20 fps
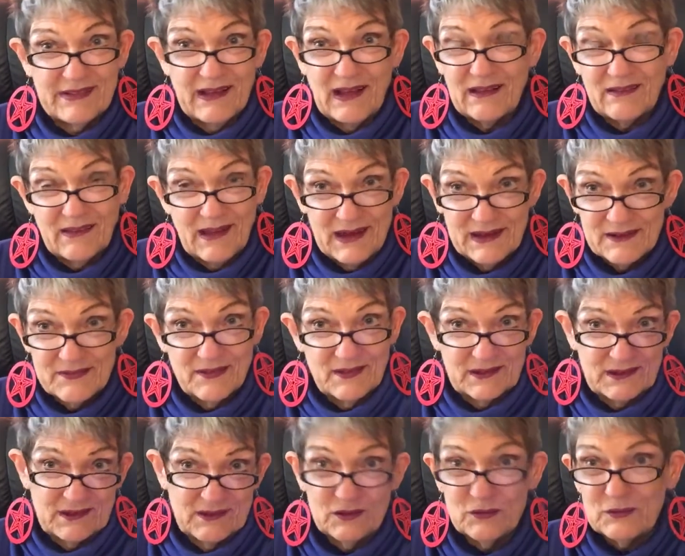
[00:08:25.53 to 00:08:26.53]
a lot of the
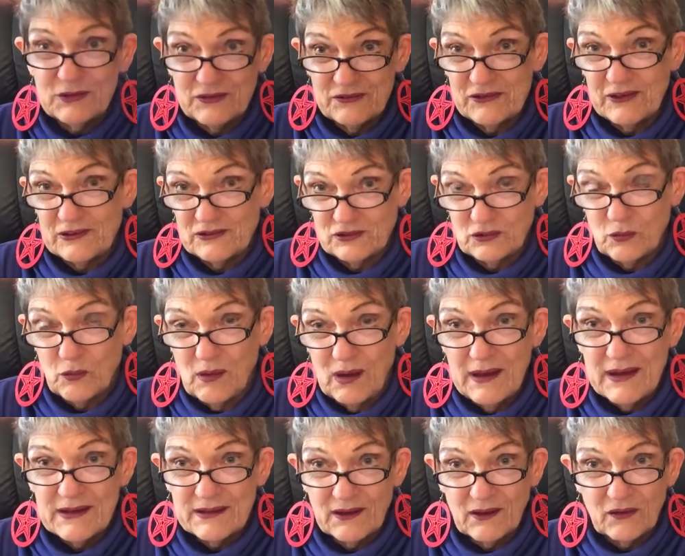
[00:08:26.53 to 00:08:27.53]
good ones that you want